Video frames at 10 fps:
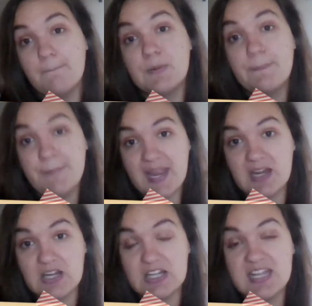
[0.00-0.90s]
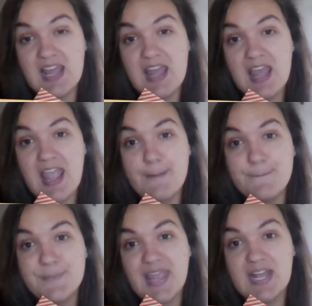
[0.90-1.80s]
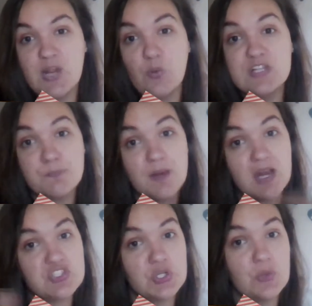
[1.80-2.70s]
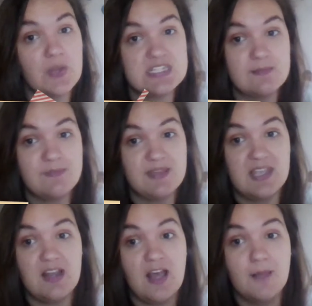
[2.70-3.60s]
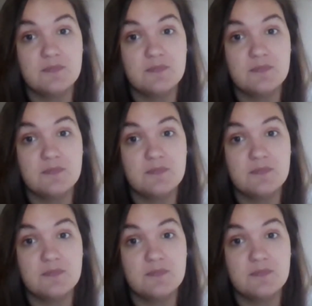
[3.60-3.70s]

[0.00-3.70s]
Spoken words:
prepared and planning which parks you're going to be in